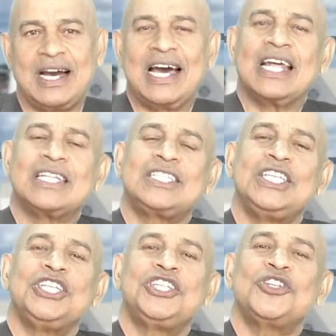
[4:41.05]
and a
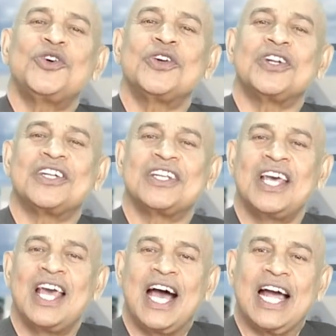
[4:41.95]
t-shirt,
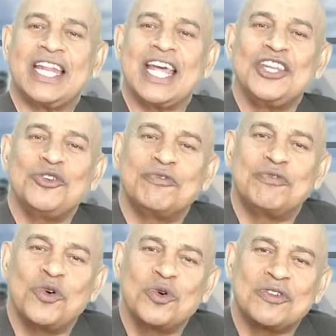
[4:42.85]
and then you
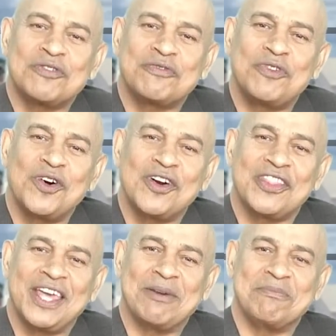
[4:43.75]
vote for
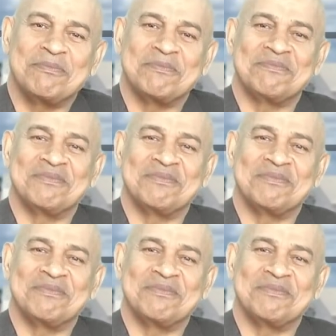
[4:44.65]
them.